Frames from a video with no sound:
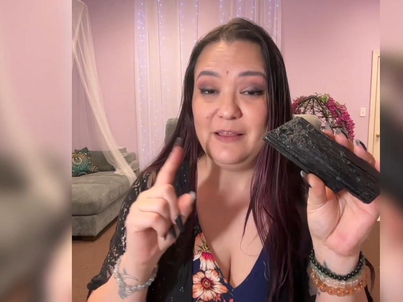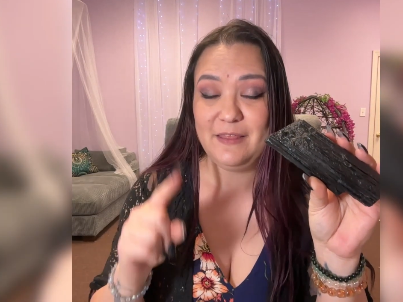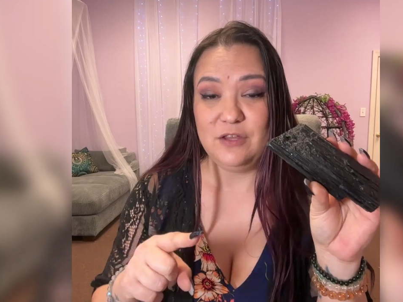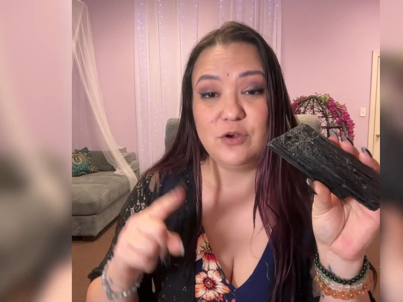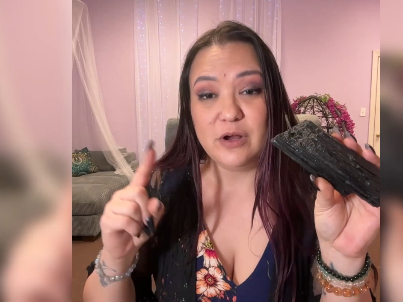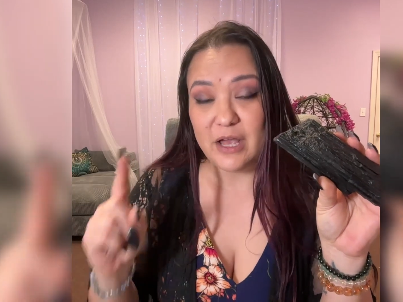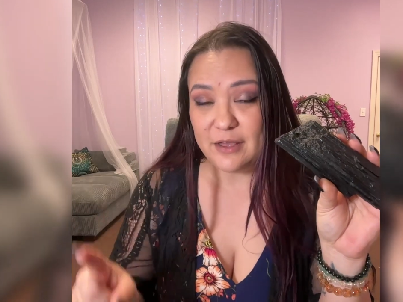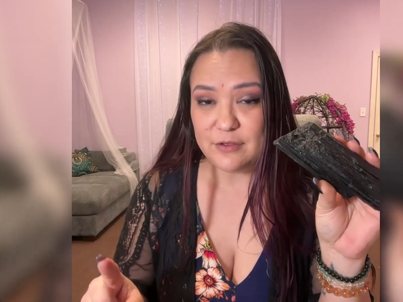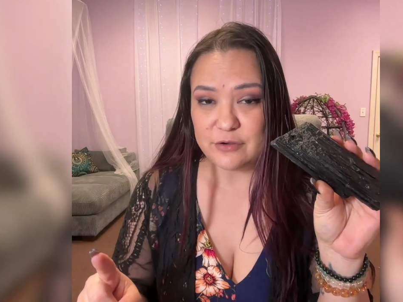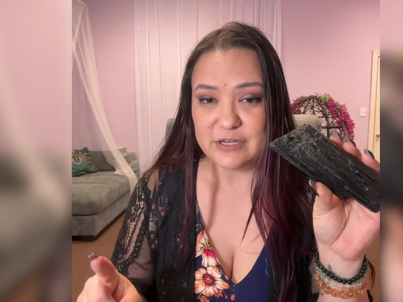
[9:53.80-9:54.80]
than your
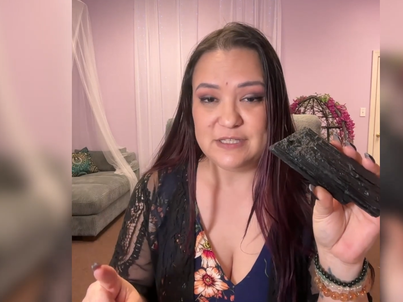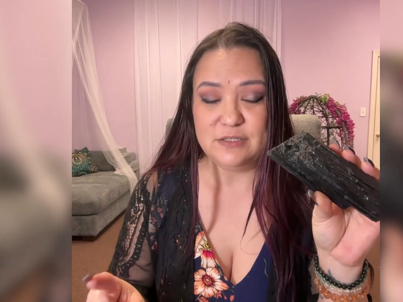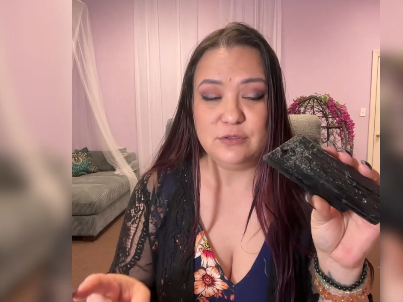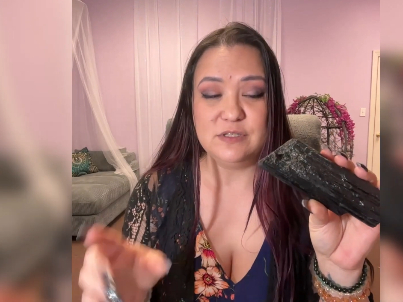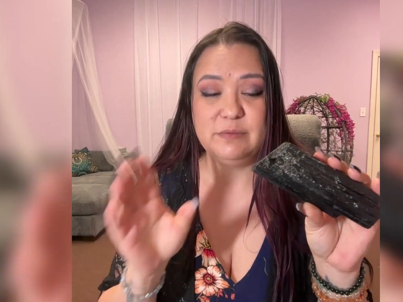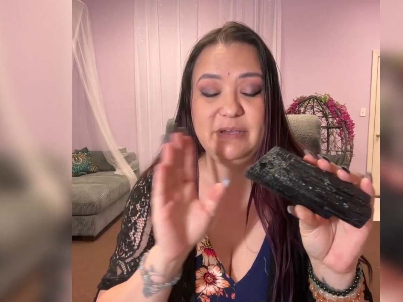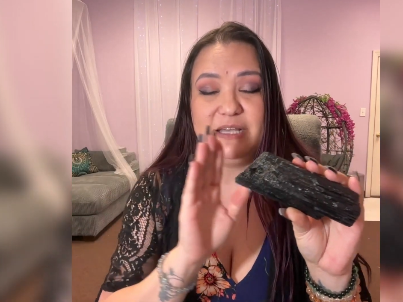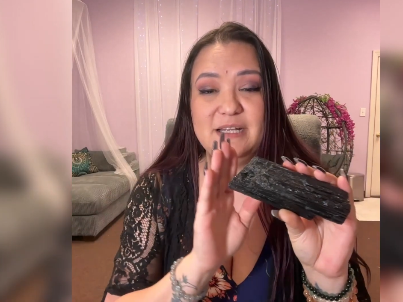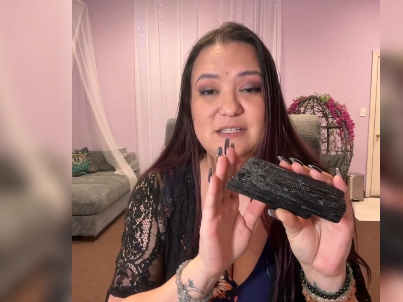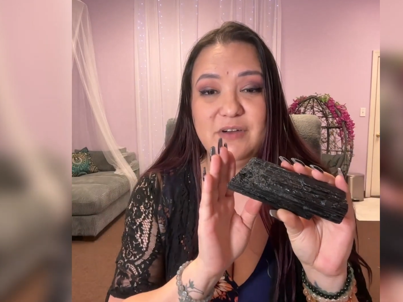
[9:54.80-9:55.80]
other crystals
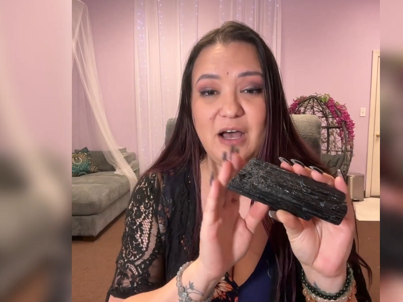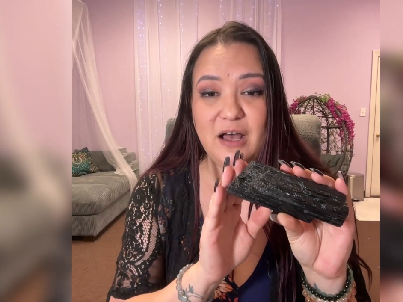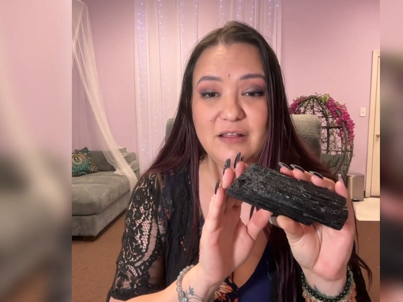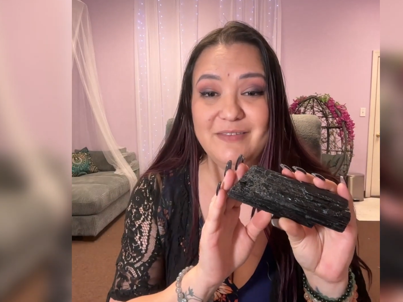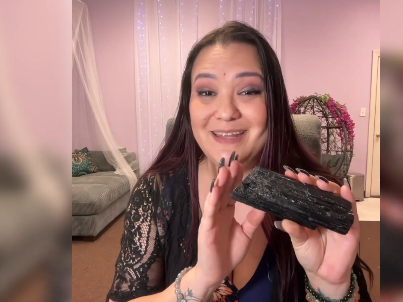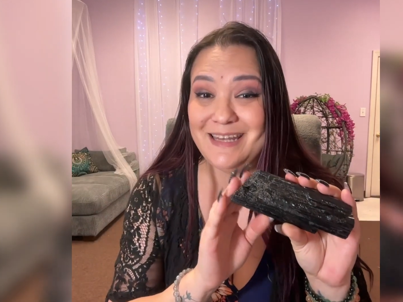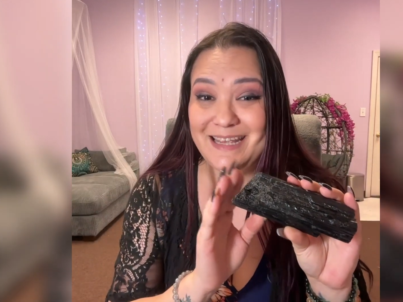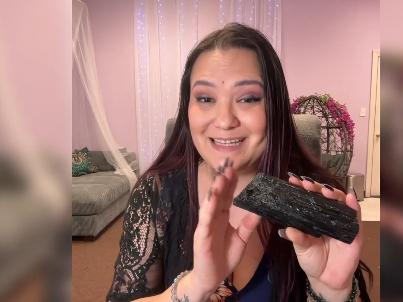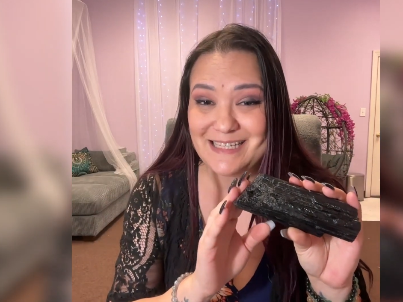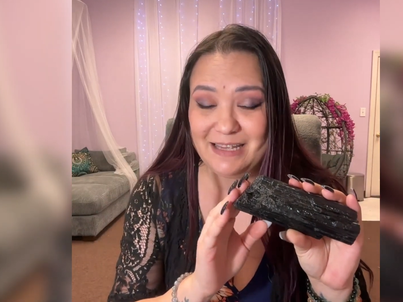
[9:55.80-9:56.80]
because of all of the
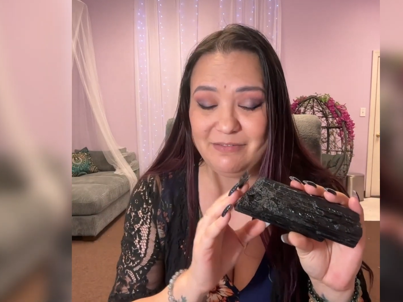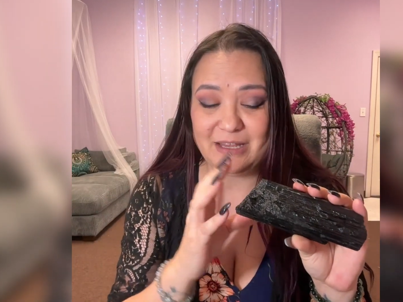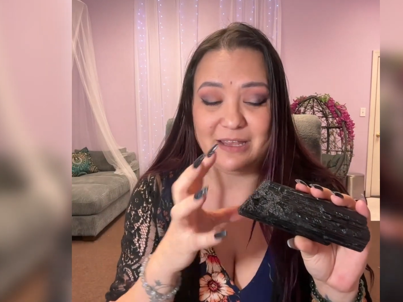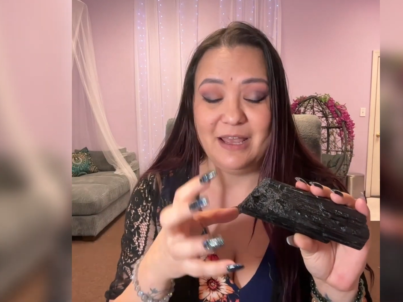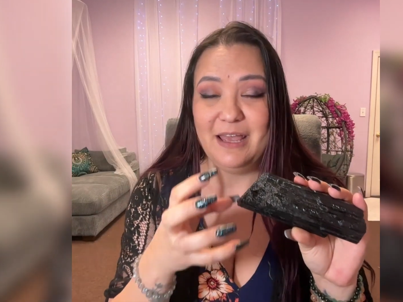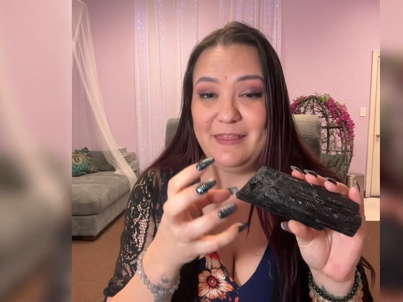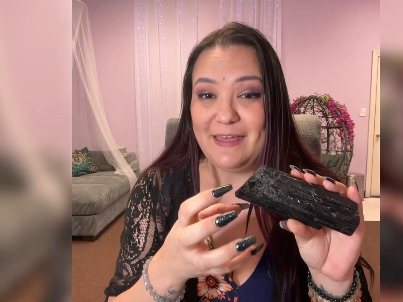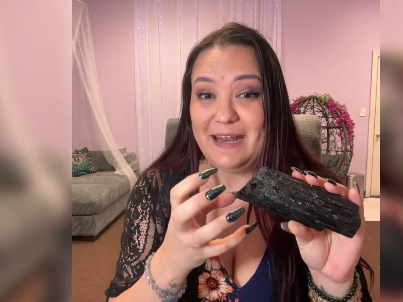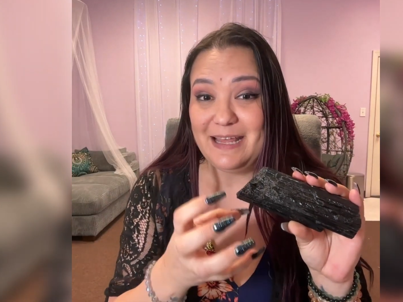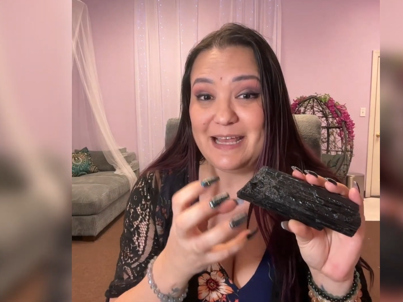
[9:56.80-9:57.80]
negativity
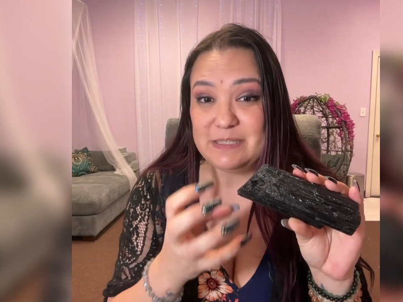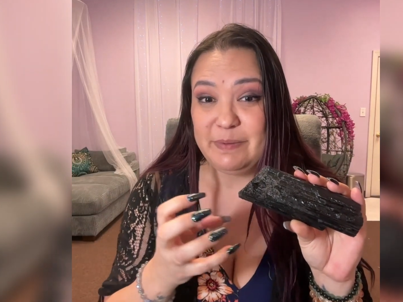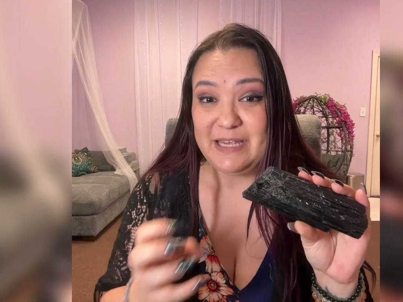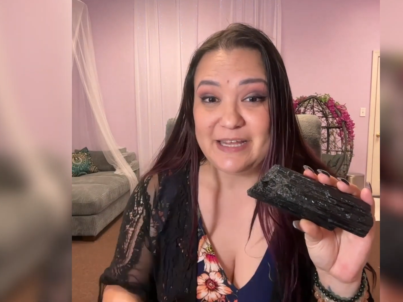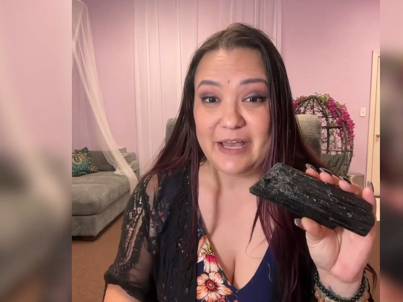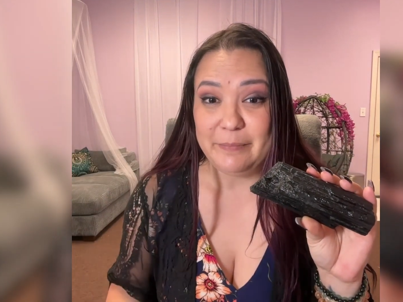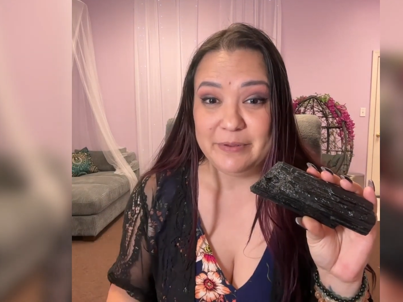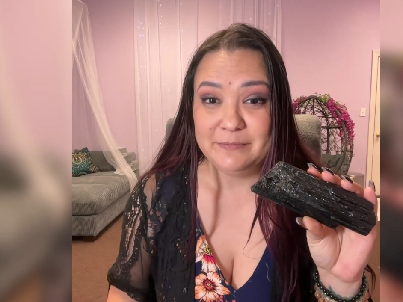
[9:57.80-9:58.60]
that it has picked up.